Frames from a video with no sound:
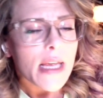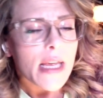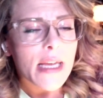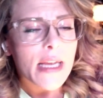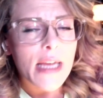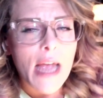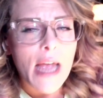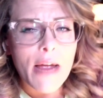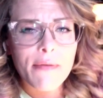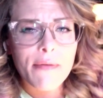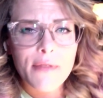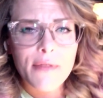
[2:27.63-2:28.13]

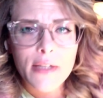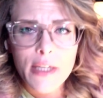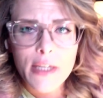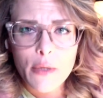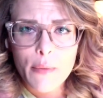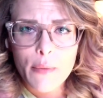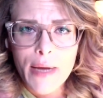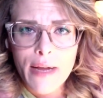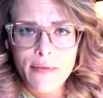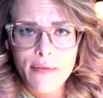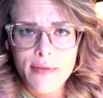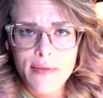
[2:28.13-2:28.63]
I feel like
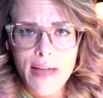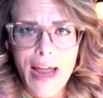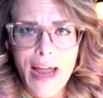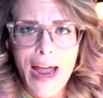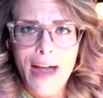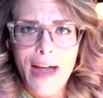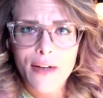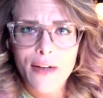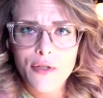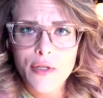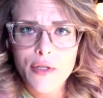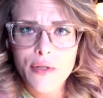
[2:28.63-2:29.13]
we have
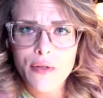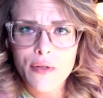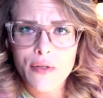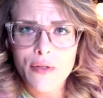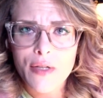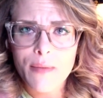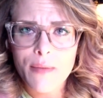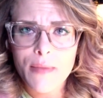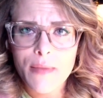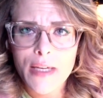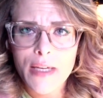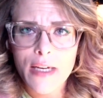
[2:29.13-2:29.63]
ashes or
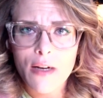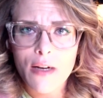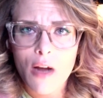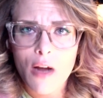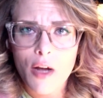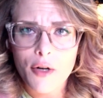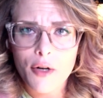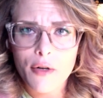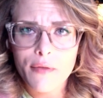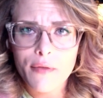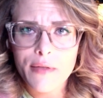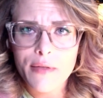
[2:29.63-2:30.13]
something in
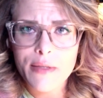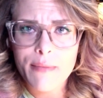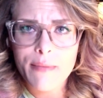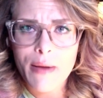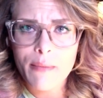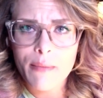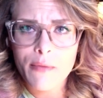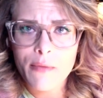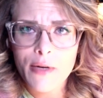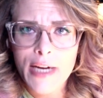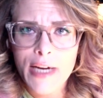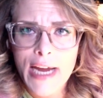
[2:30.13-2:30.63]
honor of his
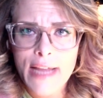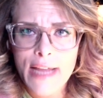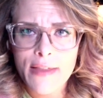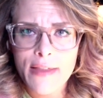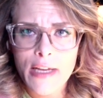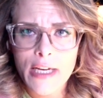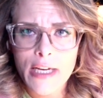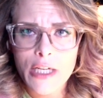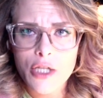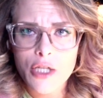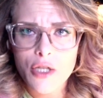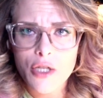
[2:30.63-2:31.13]
memory, and
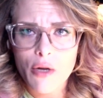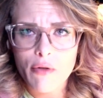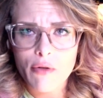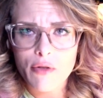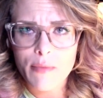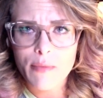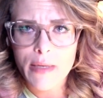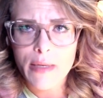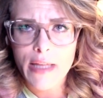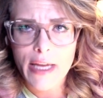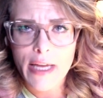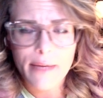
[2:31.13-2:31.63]
then he shows
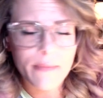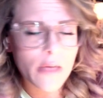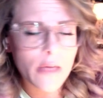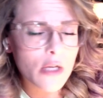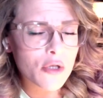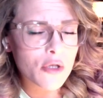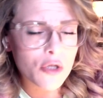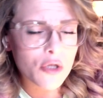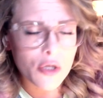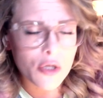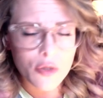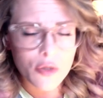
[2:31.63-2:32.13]
me like
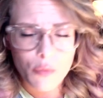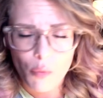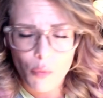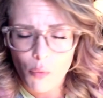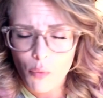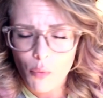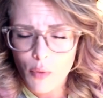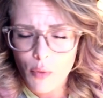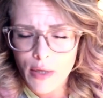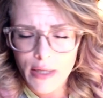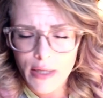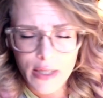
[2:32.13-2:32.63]
just
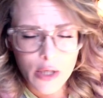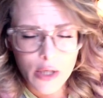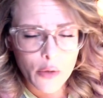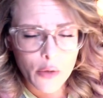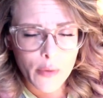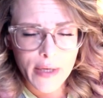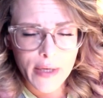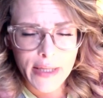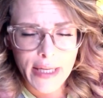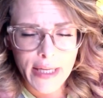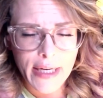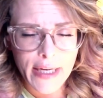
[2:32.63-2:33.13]
really
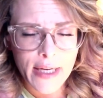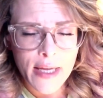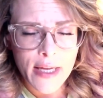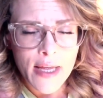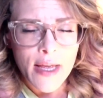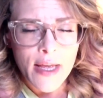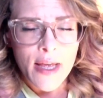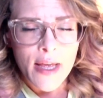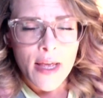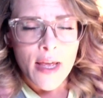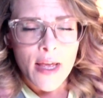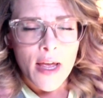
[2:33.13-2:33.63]
quick, like
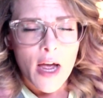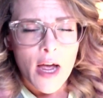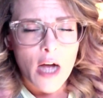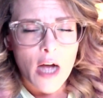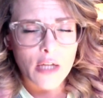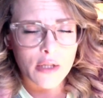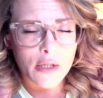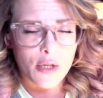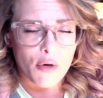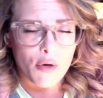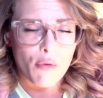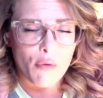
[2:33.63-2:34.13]

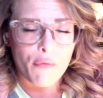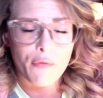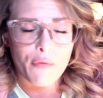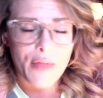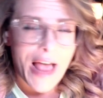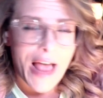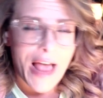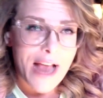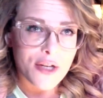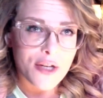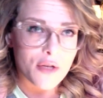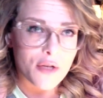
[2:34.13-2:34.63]
a little
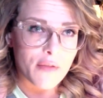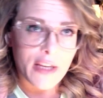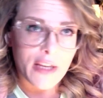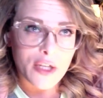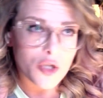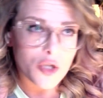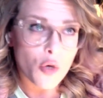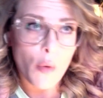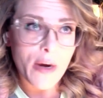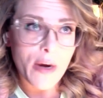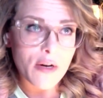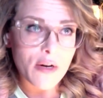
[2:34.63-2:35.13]
flash of like
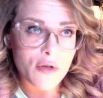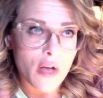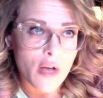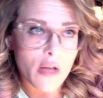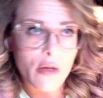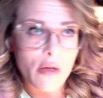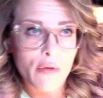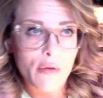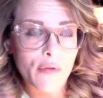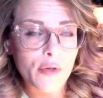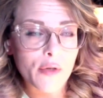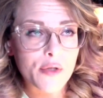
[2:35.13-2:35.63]
squares
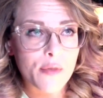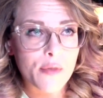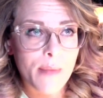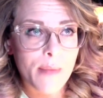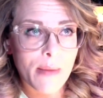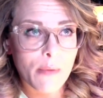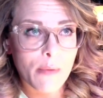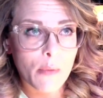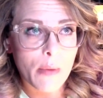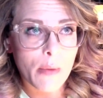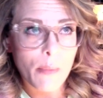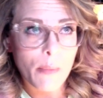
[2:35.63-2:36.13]
all over. So
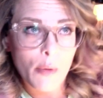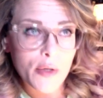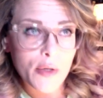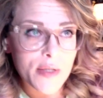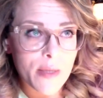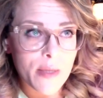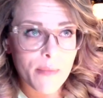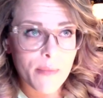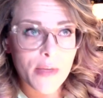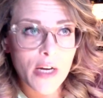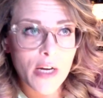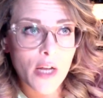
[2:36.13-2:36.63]
maybe we put
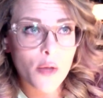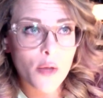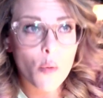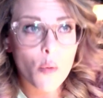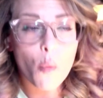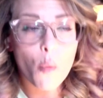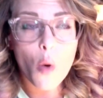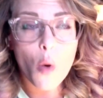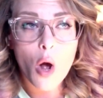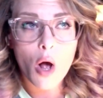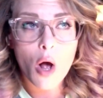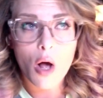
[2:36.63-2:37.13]
something on the
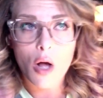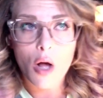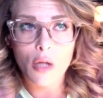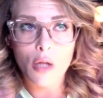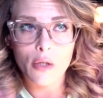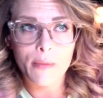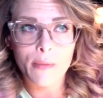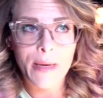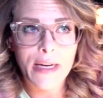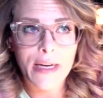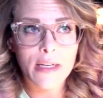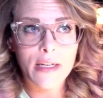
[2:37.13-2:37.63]
wall,
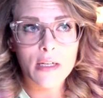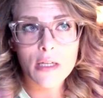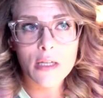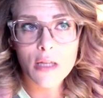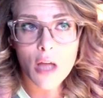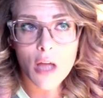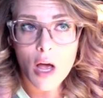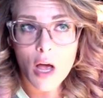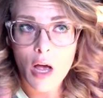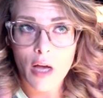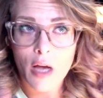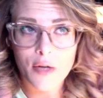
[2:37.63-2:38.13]
or made a
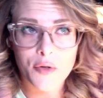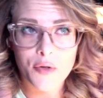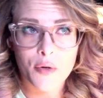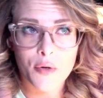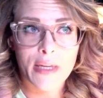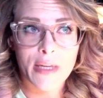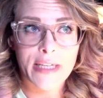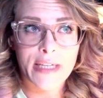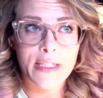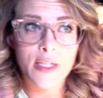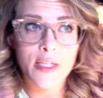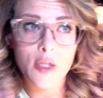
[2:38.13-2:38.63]
collage, or
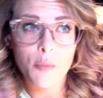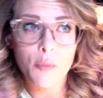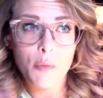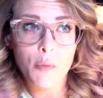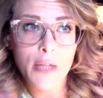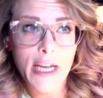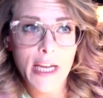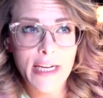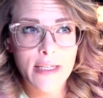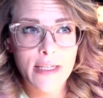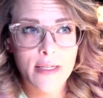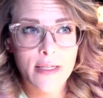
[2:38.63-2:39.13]
like
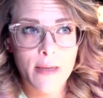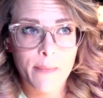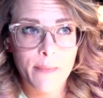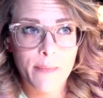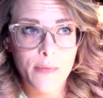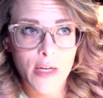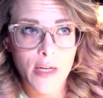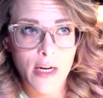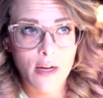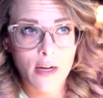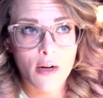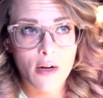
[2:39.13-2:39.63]
displayed
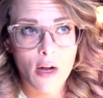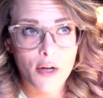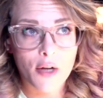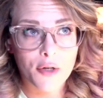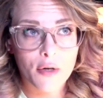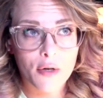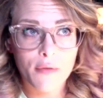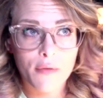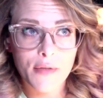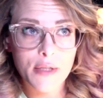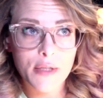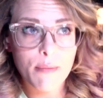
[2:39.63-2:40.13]
something in
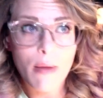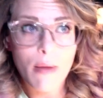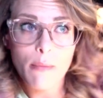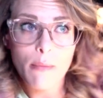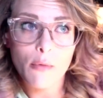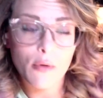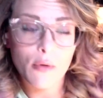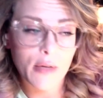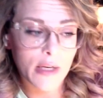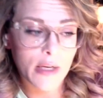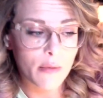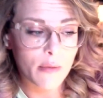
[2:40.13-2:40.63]
honor of his
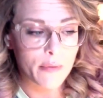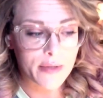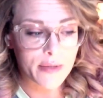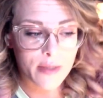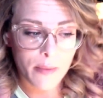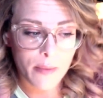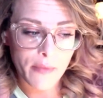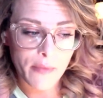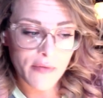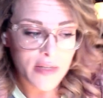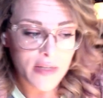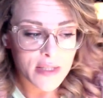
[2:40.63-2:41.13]
memory with
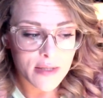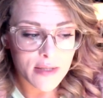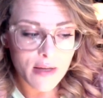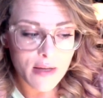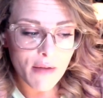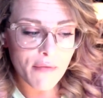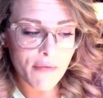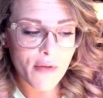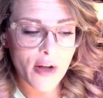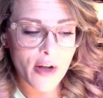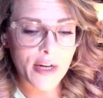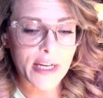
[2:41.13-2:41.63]
some of his
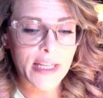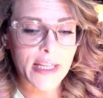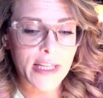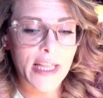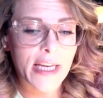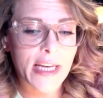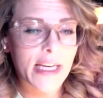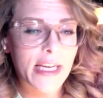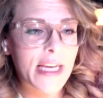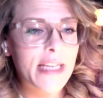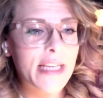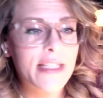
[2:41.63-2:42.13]
stuff on it.
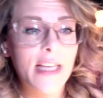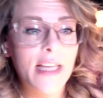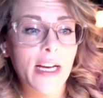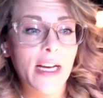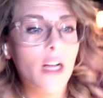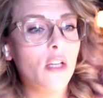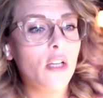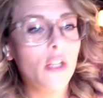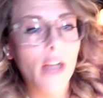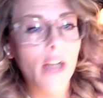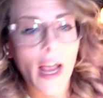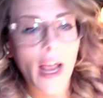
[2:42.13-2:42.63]
Like he's like,
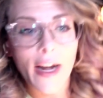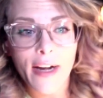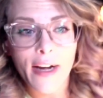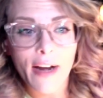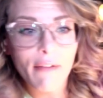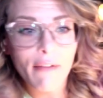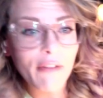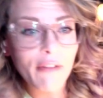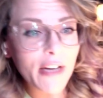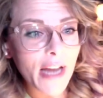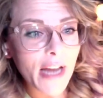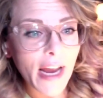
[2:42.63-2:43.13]
I'll look at it
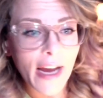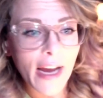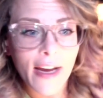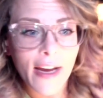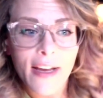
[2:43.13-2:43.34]
every day,